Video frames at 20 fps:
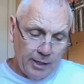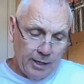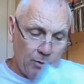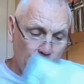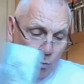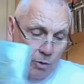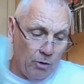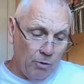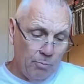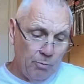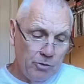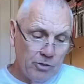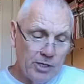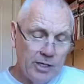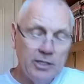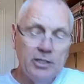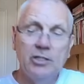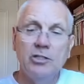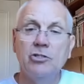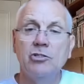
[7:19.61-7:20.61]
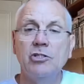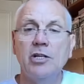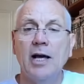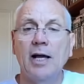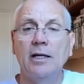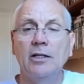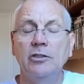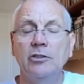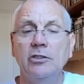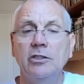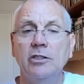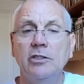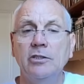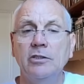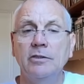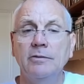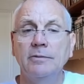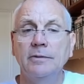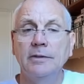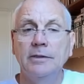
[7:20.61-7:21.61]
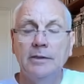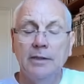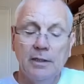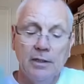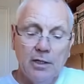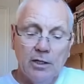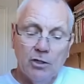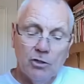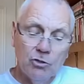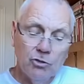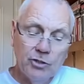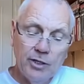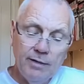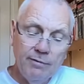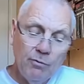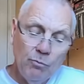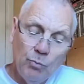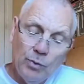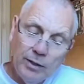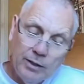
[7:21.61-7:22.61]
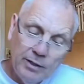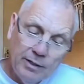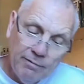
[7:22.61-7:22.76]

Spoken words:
It will present its challenges, because even with